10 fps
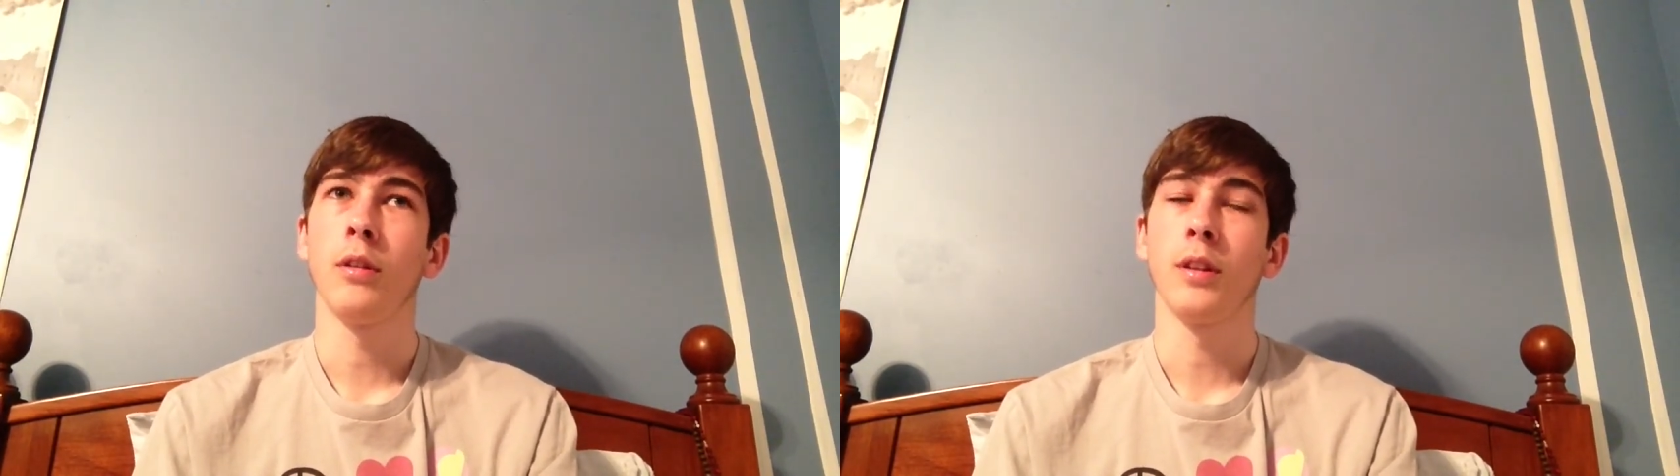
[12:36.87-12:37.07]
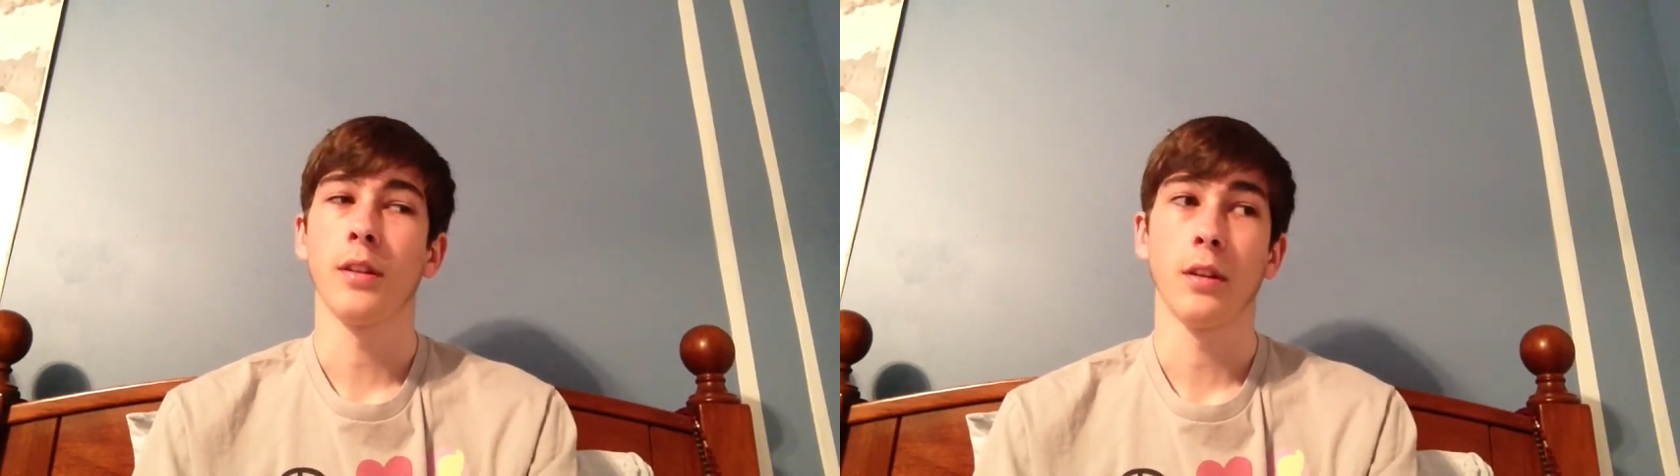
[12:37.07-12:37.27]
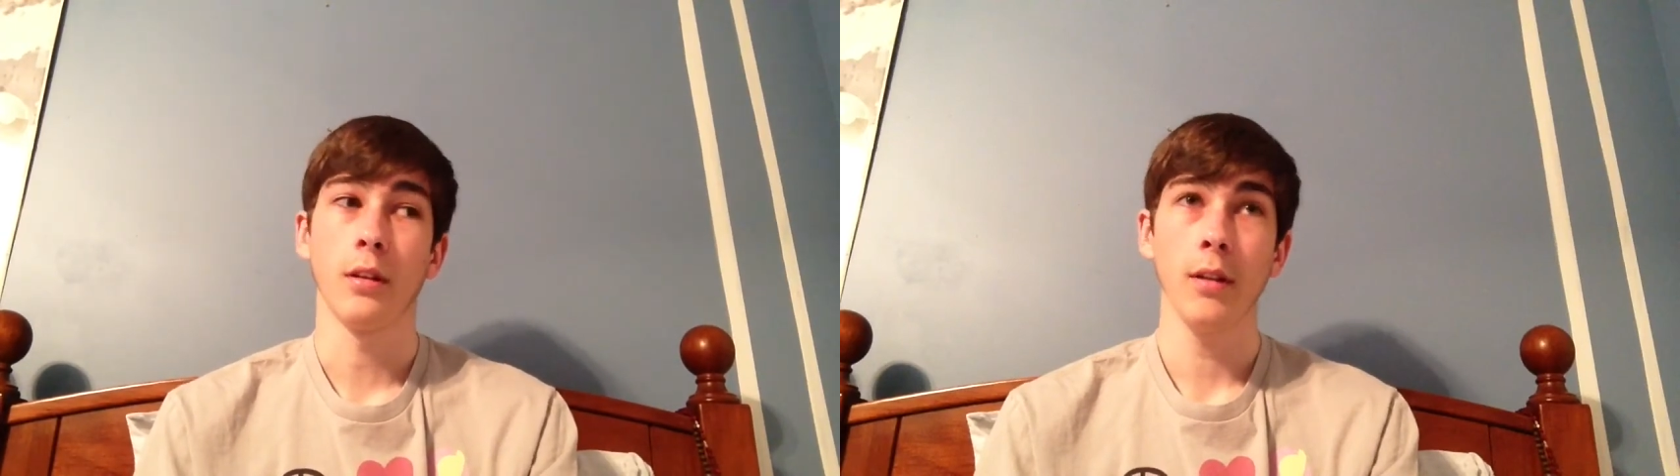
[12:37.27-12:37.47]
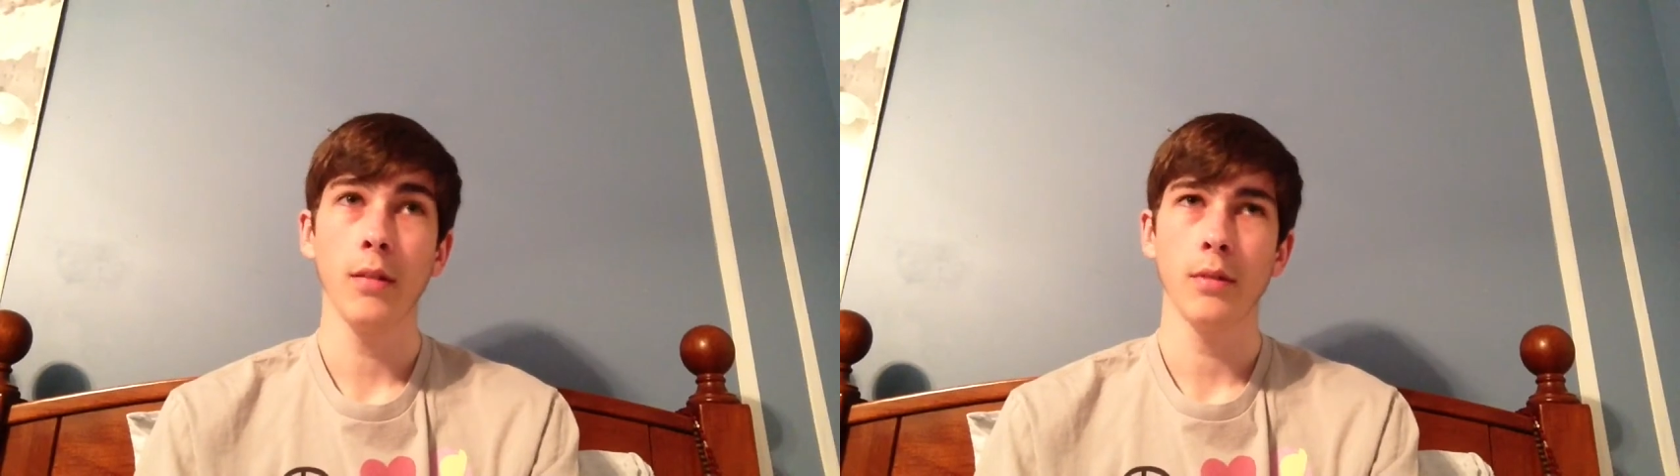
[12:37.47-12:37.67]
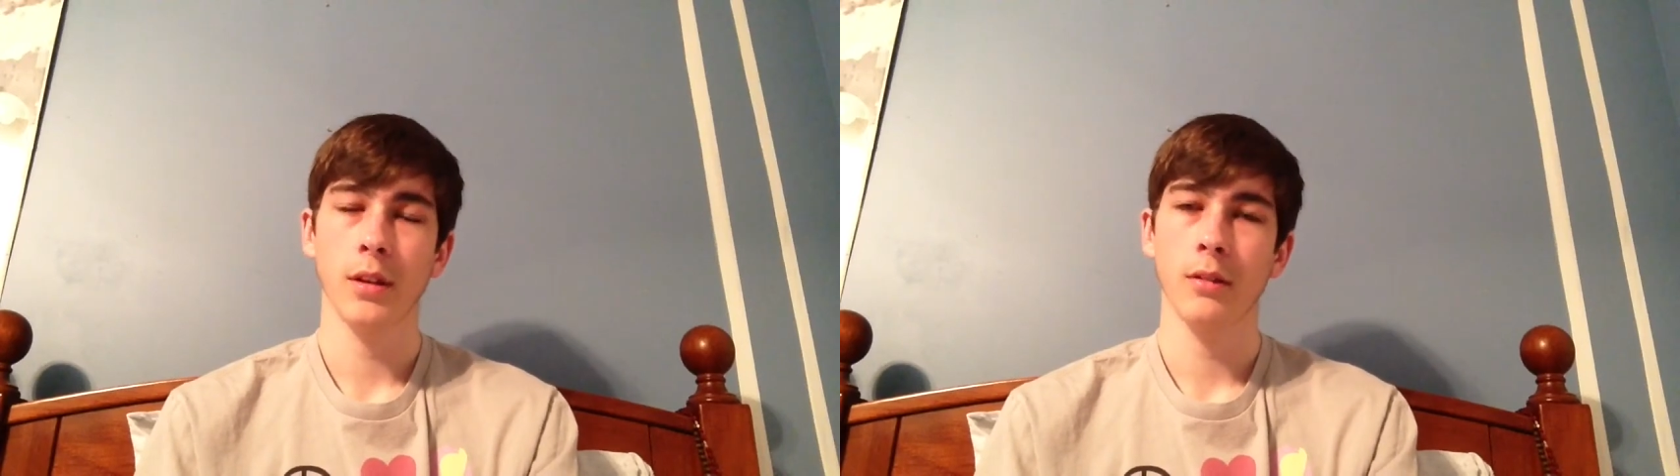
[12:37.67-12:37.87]
disagree
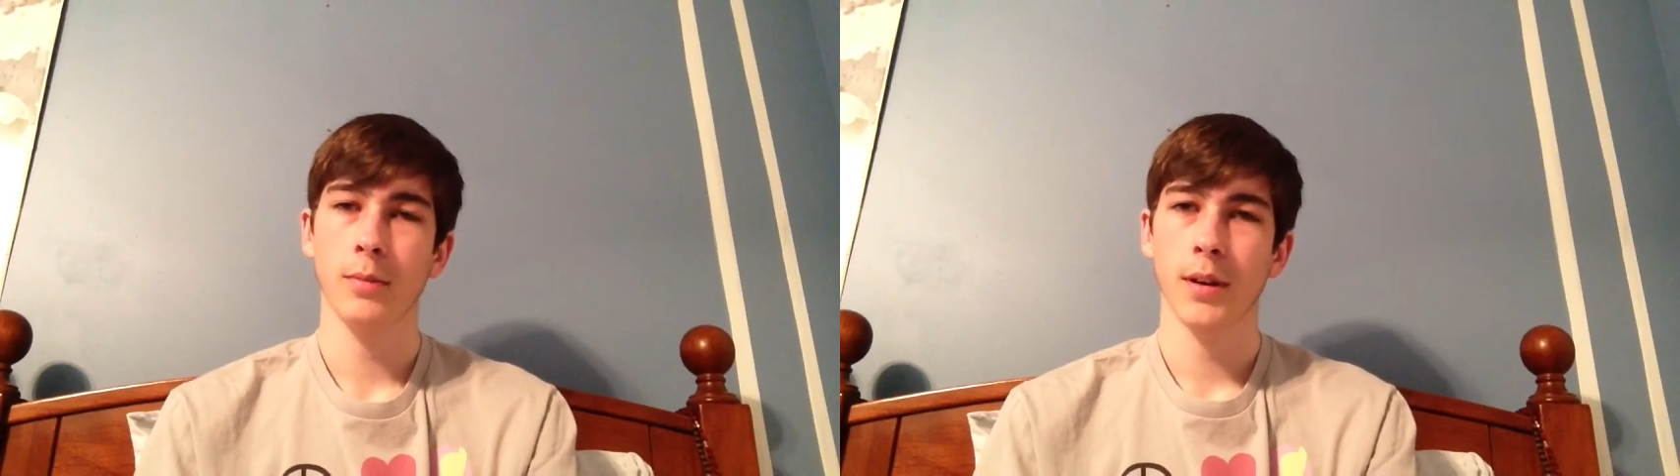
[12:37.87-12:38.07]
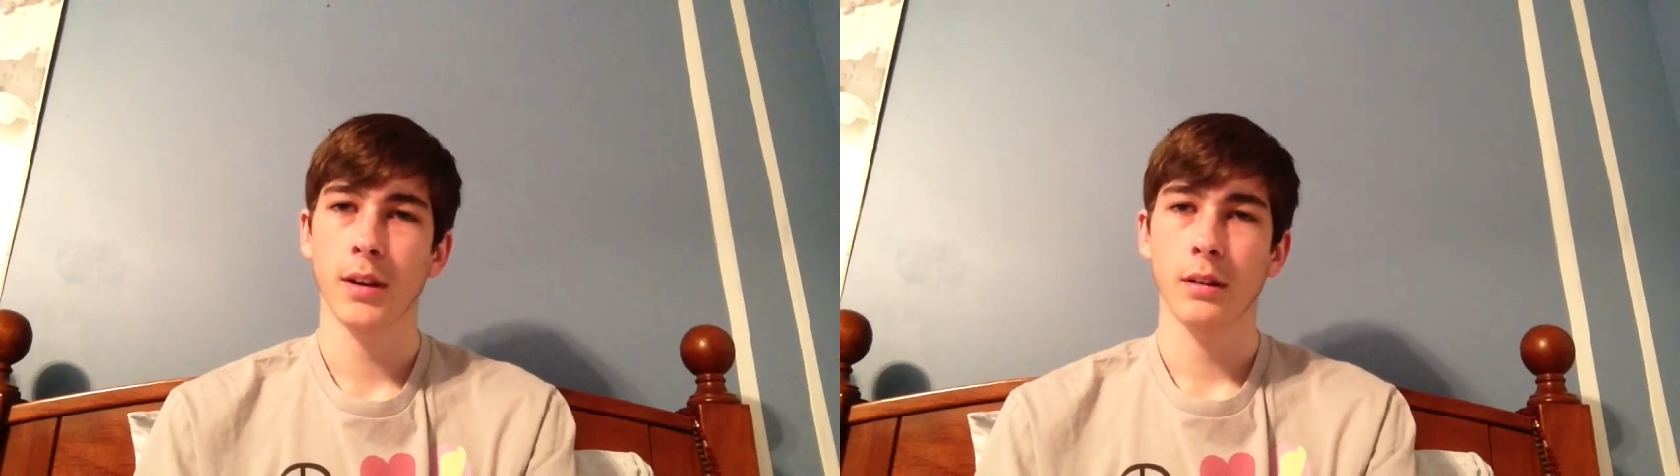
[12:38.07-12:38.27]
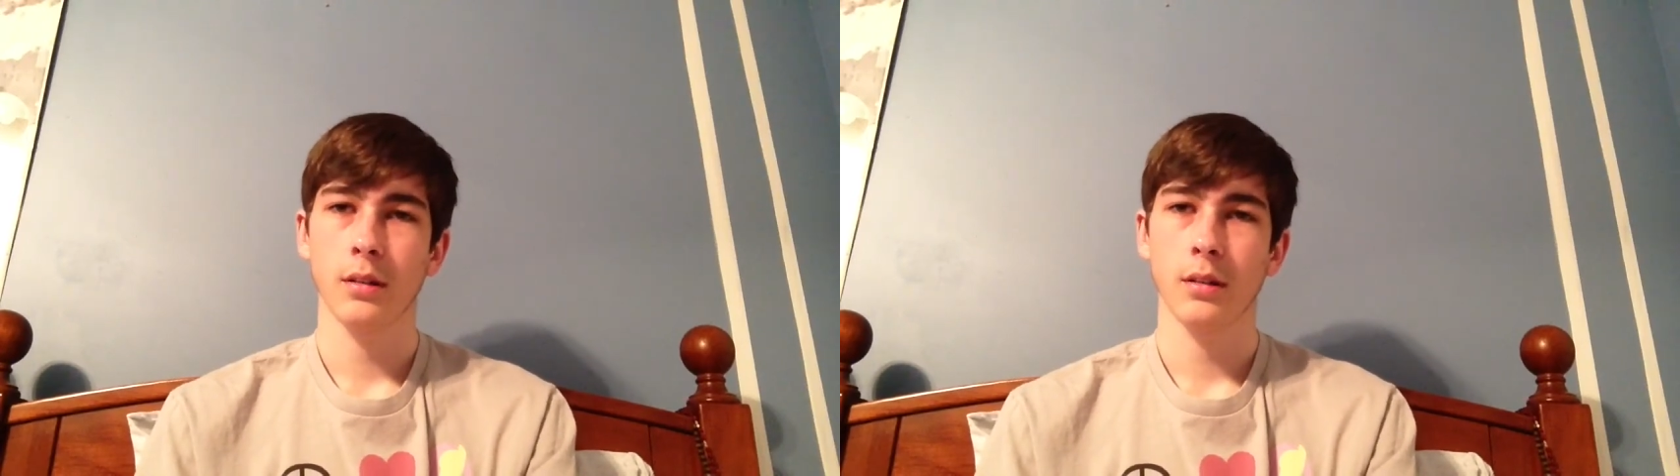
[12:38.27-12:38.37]
with you, but